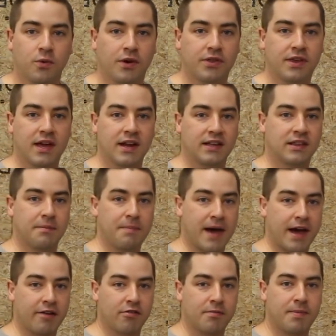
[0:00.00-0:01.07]
with getting the
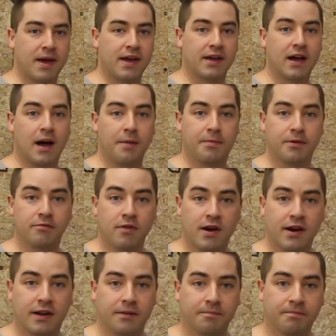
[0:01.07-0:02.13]
battery bank up and
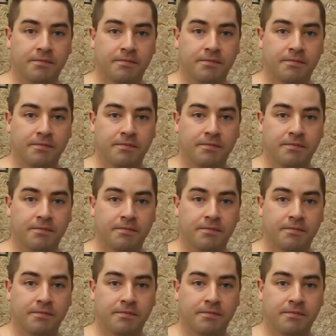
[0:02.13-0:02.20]
running.